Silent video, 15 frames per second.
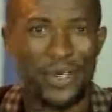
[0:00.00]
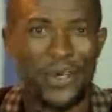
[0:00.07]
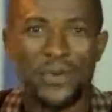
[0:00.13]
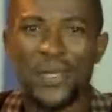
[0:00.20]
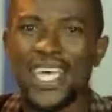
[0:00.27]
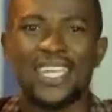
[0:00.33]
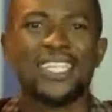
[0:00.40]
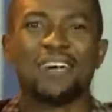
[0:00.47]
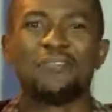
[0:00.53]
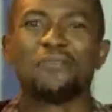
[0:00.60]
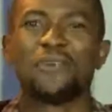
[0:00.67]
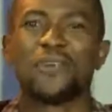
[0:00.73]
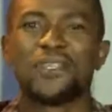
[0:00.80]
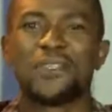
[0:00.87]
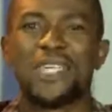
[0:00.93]
We cannot
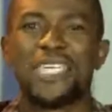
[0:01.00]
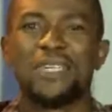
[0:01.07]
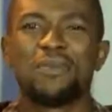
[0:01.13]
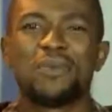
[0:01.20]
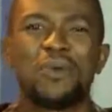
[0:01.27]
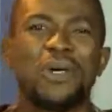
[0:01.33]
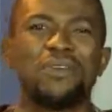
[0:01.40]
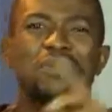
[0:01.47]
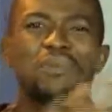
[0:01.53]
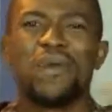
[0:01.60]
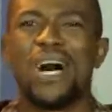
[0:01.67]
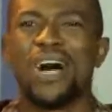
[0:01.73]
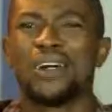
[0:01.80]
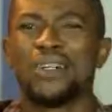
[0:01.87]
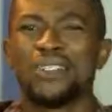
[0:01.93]
afford to keep going
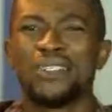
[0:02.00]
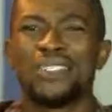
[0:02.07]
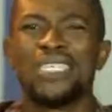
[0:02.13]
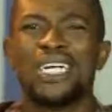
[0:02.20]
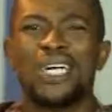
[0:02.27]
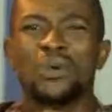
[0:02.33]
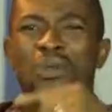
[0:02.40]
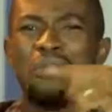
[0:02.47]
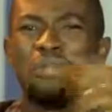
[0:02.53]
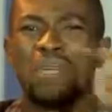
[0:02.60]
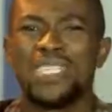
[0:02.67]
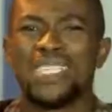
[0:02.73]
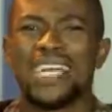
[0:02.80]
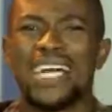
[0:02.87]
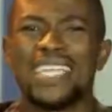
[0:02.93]
round with
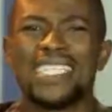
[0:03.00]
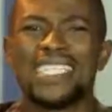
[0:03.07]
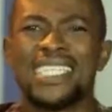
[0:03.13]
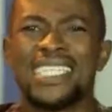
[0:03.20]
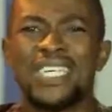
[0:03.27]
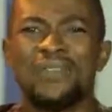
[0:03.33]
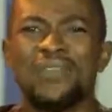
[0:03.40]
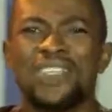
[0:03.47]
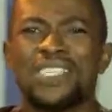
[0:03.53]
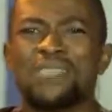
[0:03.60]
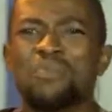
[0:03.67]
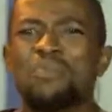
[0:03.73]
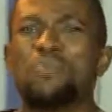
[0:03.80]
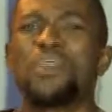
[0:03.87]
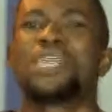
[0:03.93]
mentality of this
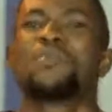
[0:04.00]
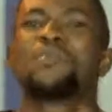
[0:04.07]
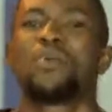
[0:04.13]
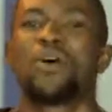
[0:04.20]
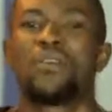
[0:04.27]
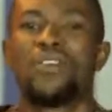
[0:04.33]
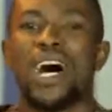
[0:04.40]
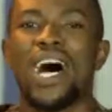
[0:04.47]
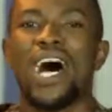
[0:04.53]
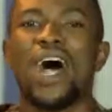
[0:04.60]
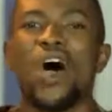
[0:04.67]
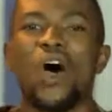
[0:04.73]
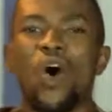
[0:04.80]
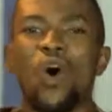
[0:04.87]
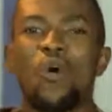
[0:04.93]
big brother,
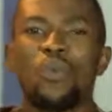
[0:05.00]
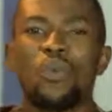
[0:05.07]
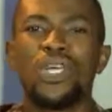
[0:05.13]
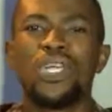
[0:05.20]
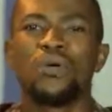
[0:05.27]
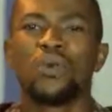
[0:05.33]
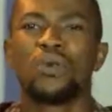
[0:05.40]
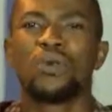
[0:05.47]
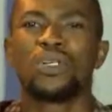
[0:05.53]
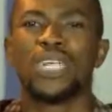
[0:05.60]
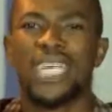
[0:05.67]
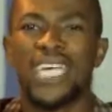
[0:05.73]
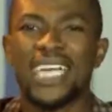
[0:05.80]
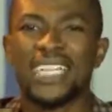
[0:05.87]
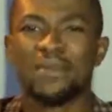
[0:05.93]
hoping we will get